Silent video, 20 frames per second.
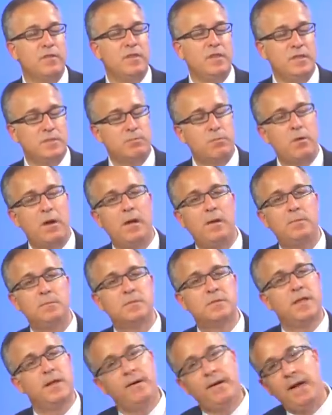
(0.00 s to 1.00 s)
these
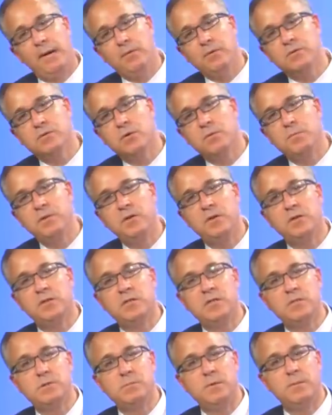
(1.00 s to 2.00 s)
problems that I was hoping he could
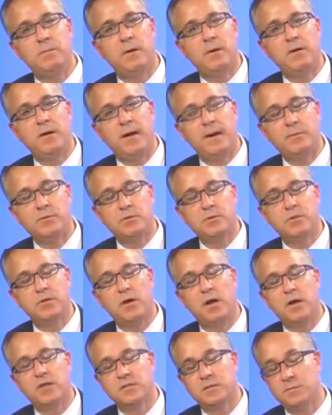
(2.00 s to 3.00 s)
teach me about, and I'm sure
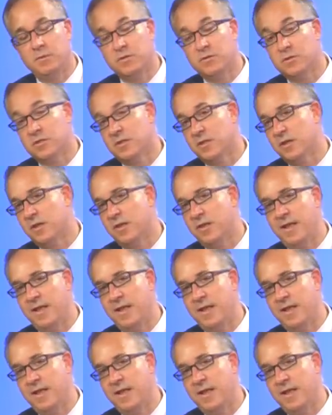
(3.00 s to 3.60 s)
the audience would be interested in.